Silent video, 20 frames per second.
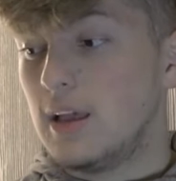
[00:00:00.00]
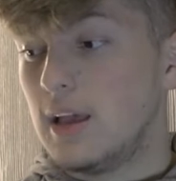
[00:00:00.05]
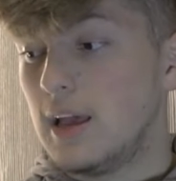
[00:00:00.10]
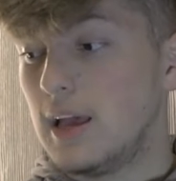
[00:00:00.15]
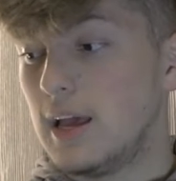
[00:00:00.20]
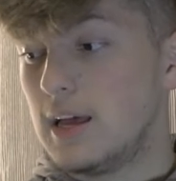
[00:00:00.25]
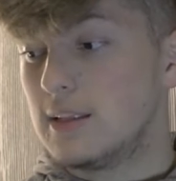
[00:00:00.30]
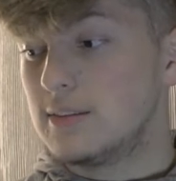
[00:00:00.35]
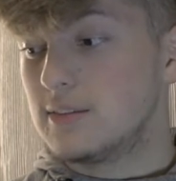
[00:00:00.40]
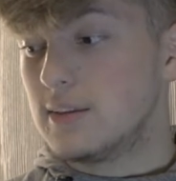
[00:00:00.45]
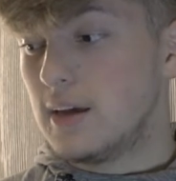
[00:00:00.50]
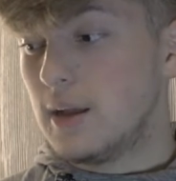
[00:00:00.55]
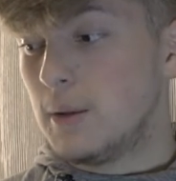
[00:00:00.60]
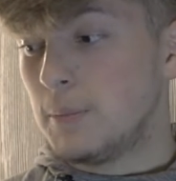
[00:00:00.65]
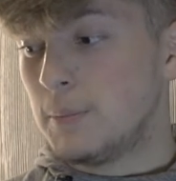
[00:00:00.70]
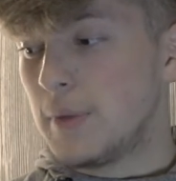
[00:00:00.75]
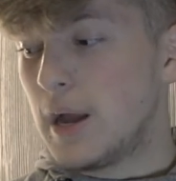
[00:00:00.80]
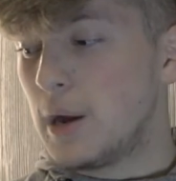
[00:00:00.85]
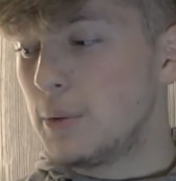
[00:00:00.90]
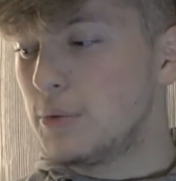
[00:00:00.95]
And
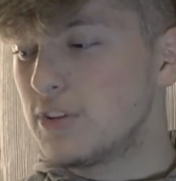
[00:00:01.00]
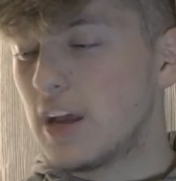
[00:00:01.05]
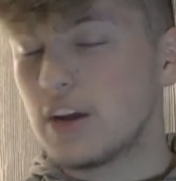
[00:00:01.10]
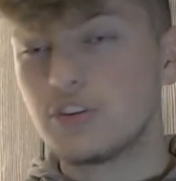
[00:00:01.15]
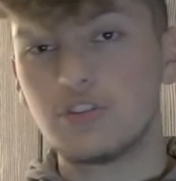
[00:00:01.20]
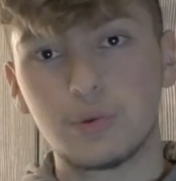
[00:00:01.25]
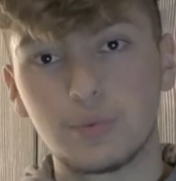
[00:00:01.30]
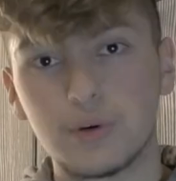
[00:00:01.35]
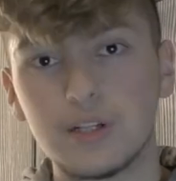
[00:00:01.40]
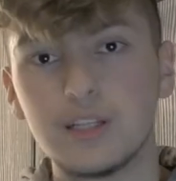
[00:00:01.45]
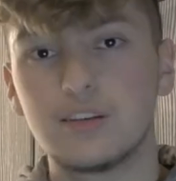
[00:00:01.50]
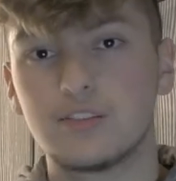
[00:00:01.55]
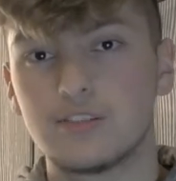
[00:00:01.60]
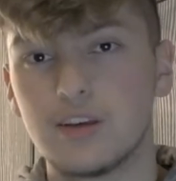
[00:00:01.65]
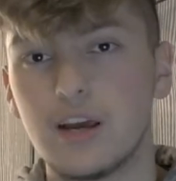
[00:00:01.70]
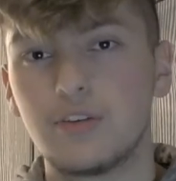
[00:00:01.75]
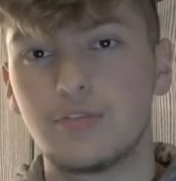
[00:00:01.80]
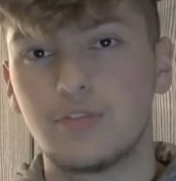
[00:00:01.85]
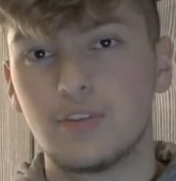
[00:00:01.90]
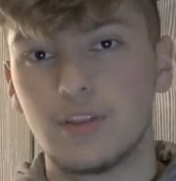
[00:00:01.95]
I was actually really
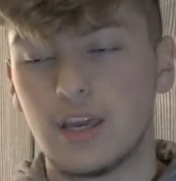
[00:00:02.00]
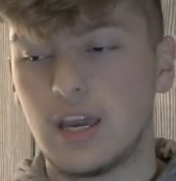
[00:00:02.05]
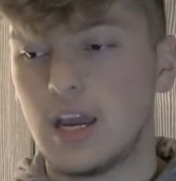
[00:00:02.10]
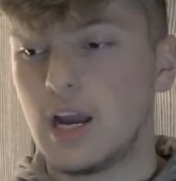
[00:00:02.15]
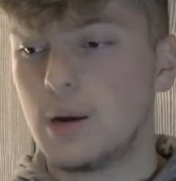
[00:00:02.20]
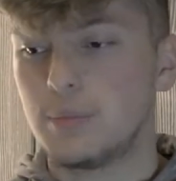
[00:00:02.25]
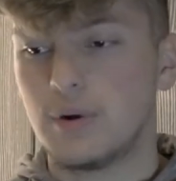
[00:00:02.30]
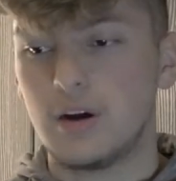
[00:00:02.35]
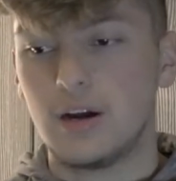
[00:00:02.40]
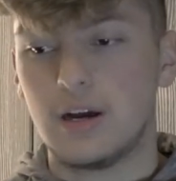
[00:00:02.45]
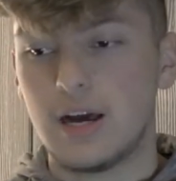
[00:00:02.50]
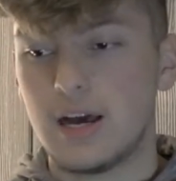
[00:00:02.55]
excited for the camera.